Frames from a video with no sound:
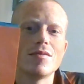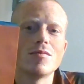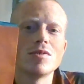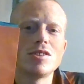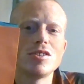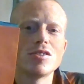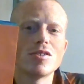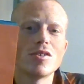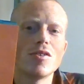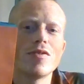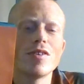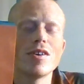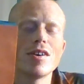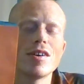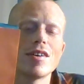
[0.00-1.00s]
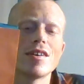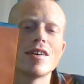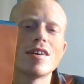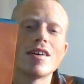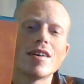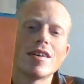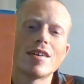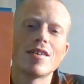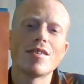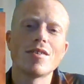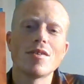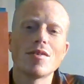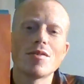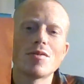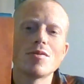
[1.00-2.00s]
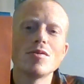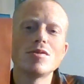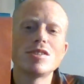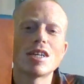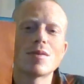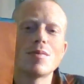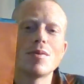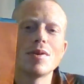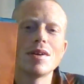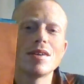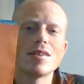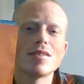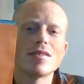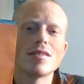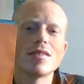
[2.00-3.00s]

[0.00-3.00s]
Once you're over through the checkpoint,